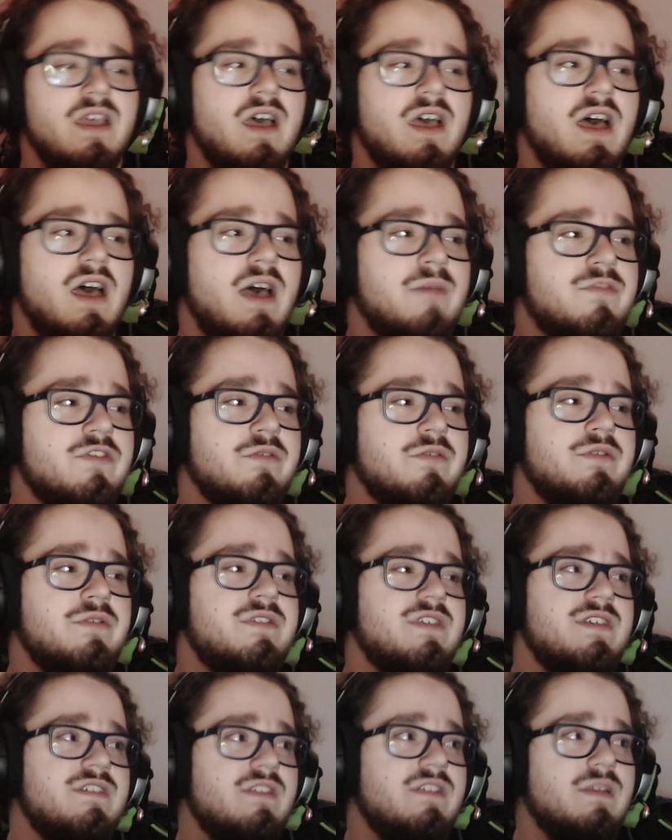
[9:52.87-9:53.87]
So it's
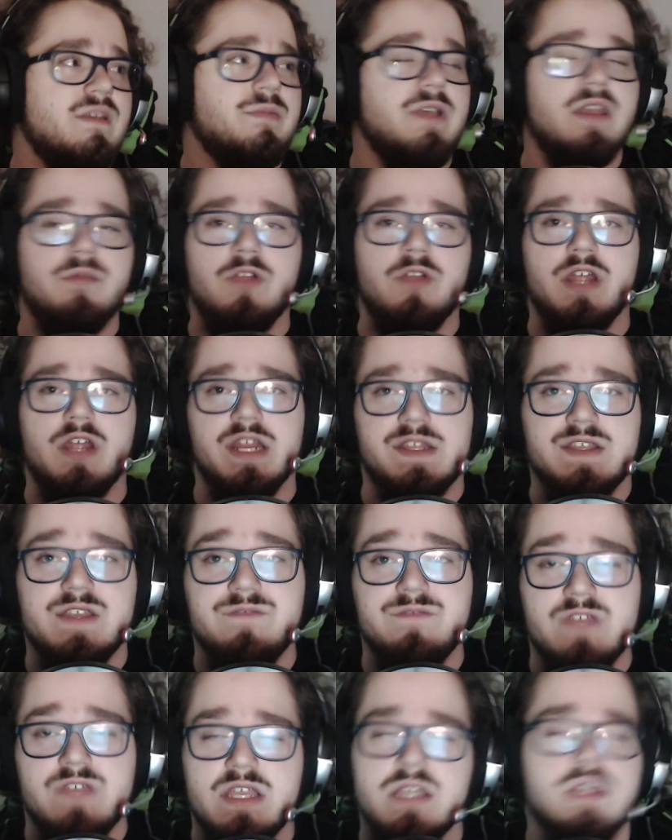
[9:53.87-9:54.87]
easily playable on a
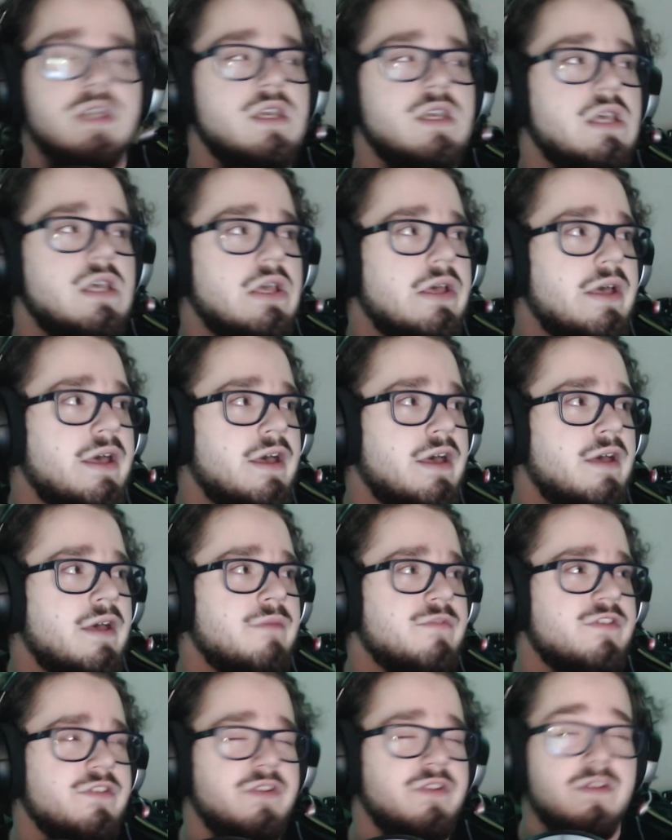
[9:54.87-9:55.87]
TV.
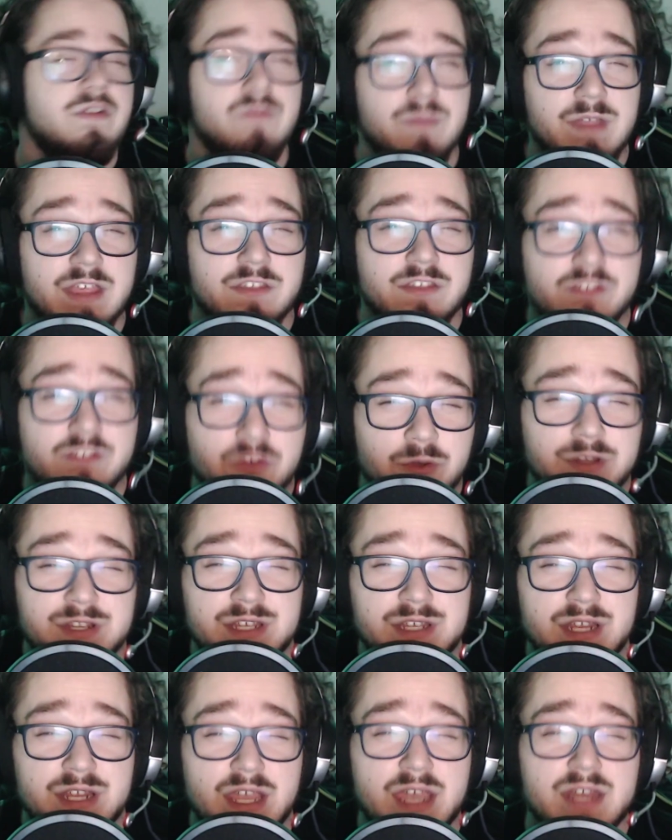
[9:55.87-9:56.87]
so you don't have to be like
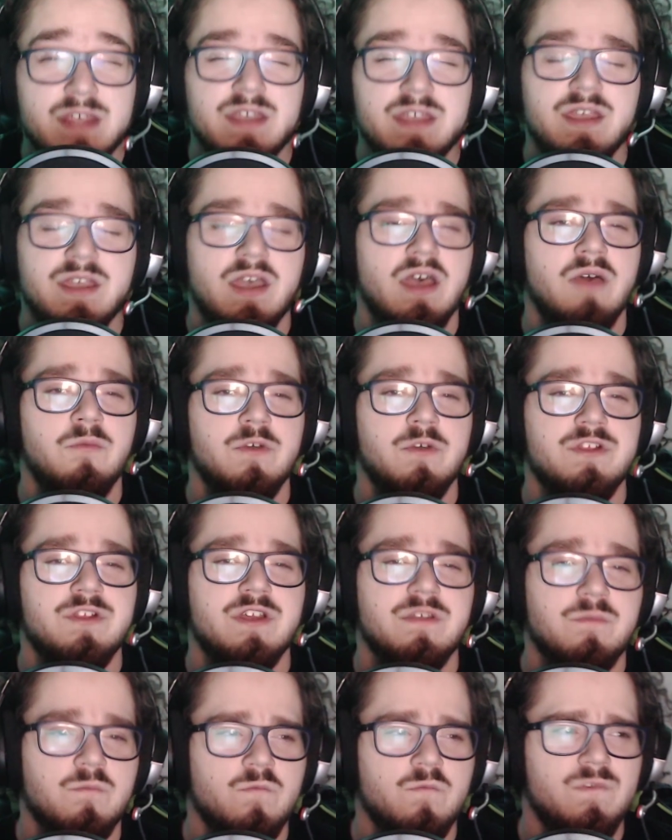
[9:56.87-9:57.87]
squinting at it, which I
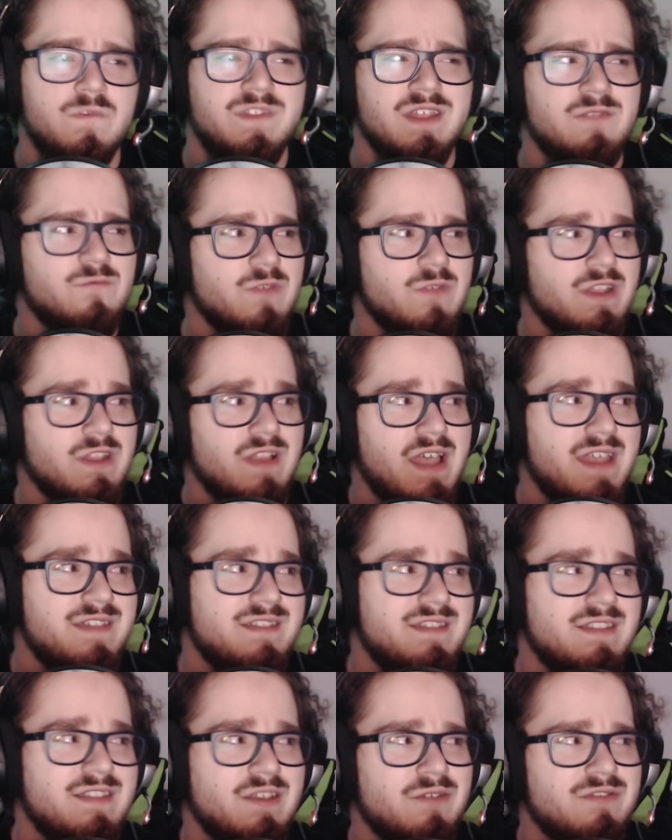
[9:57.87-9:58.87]
didn't realize
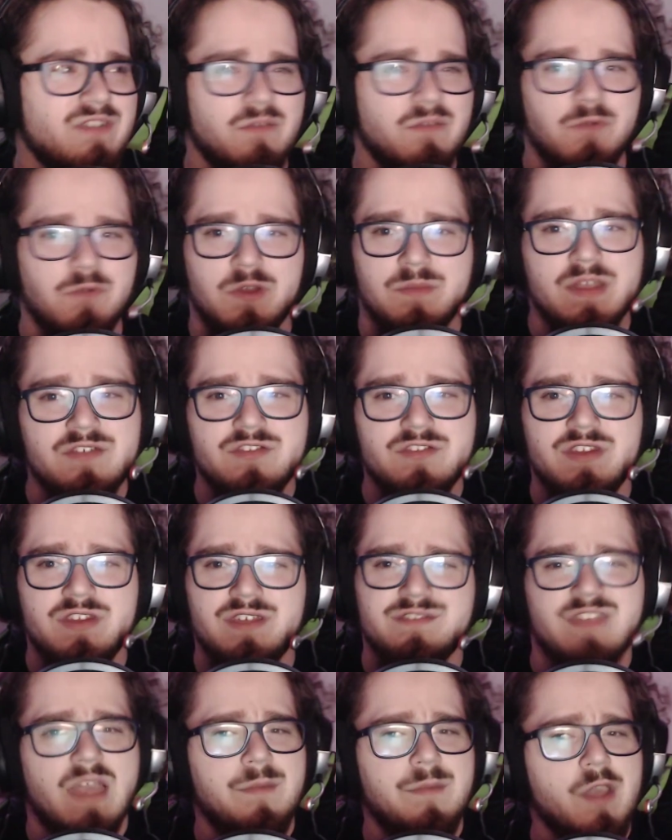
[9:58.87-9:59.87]
until someone mentioned it.
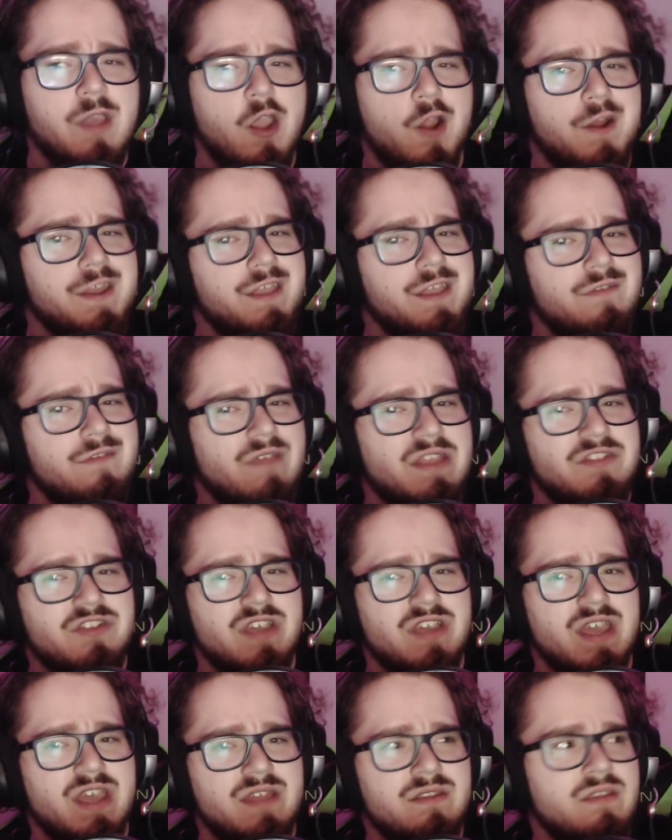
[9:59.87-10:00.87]
Simon Cardy of
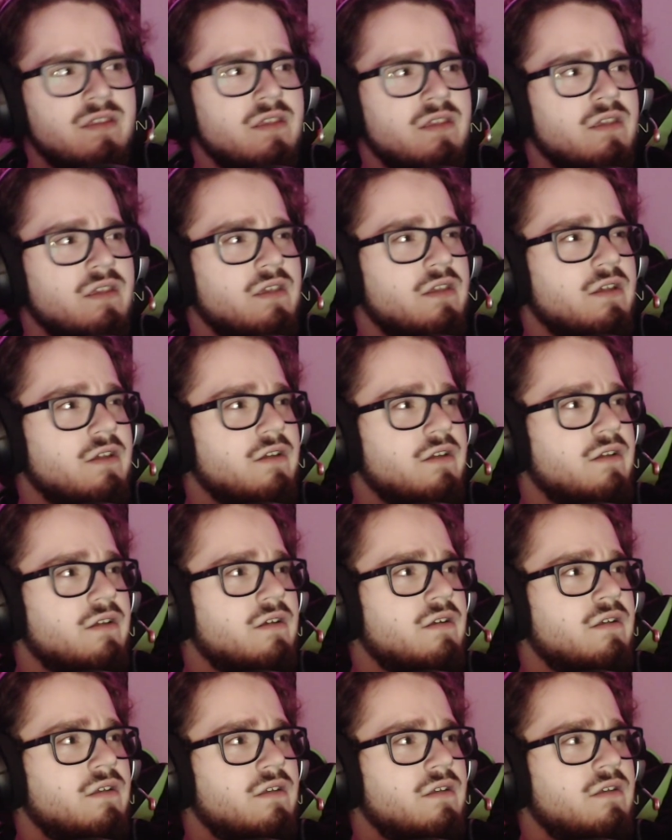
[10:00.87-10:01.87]
IGN, or
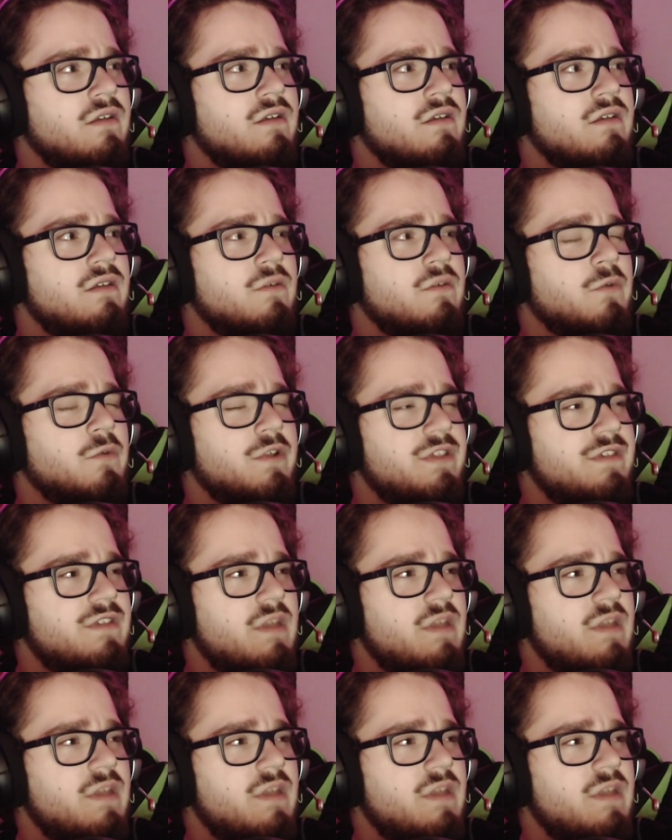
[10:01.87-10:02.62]
was it Simon